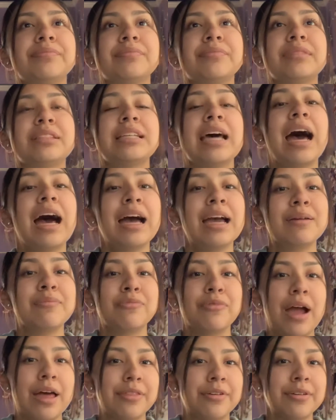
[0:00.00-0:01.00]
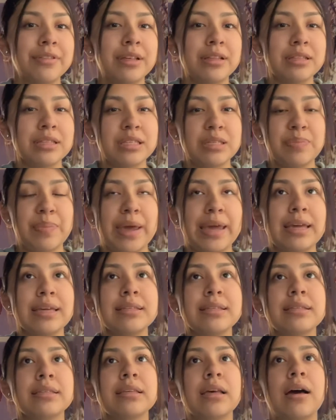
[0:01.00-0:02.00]
time rather than
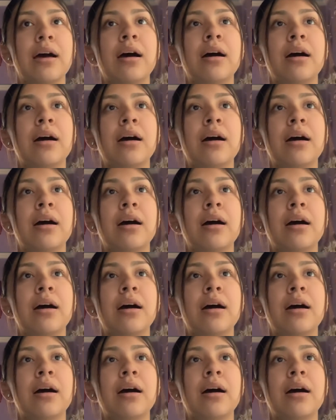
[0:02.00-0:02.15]
space.